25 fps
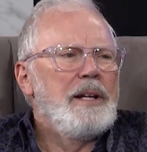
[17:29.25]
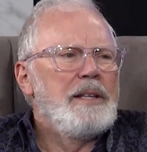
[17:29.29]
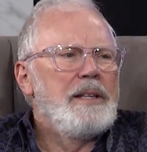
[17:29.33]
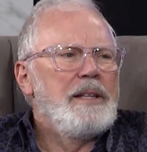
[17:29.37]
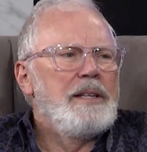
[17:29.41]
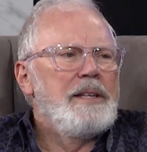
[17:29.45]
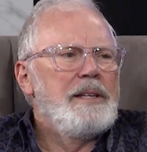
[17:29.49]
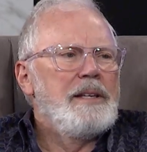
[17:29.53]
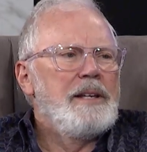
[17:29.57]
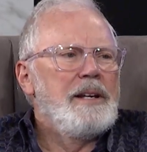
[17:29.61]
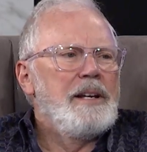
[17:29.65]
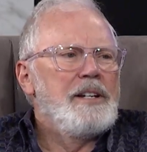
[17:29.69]
and
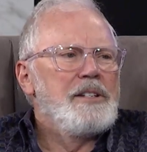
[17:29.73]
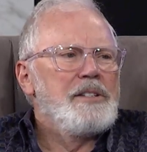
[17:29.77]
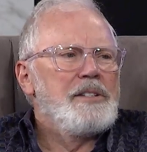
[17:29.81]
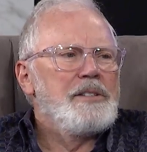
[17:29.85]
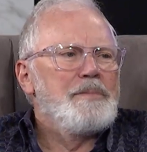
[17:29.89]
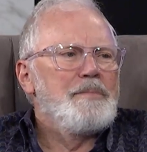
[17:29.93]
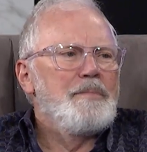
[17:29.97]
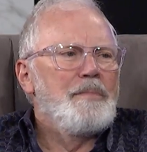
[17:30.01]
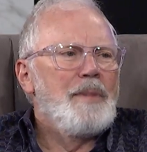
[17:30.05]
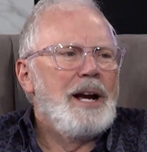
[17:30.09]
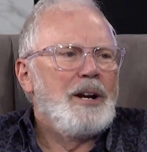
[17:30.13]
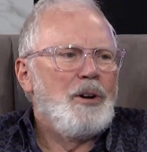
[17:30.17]

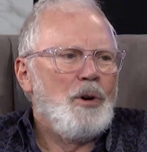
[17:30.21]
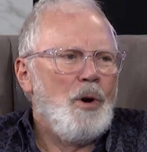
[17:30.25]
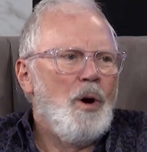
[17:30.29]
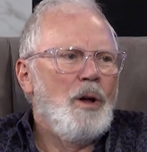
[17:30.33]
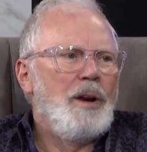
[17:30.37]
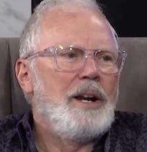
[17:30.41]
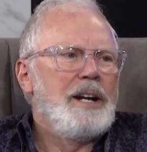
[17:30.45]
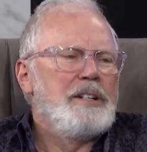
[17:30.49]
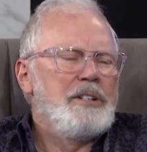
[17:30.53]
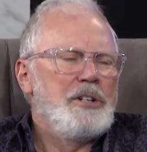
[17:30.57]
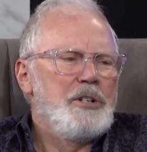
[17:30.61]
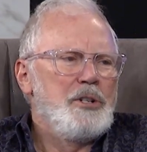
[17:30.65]
it's my
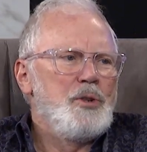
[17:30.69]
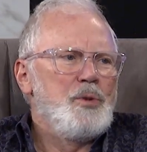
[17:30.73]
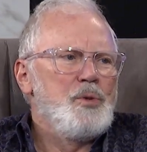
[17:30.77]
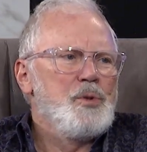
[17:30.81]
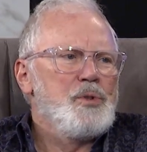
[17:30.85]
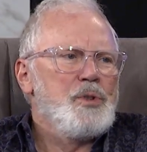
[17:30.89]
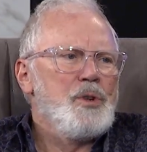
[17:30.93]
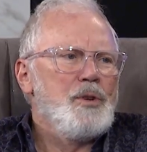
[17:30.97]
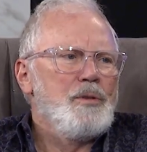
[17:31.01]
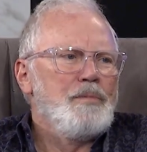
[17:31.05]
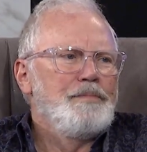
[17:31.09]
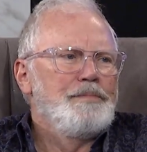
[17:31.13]
calling to do
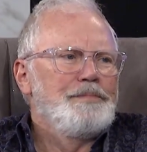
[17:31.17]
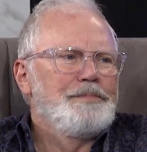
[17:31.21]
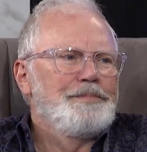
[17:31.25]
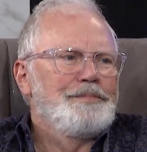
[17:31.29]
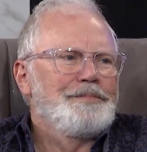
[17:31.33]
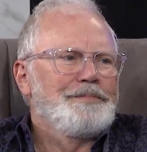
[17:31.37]
so.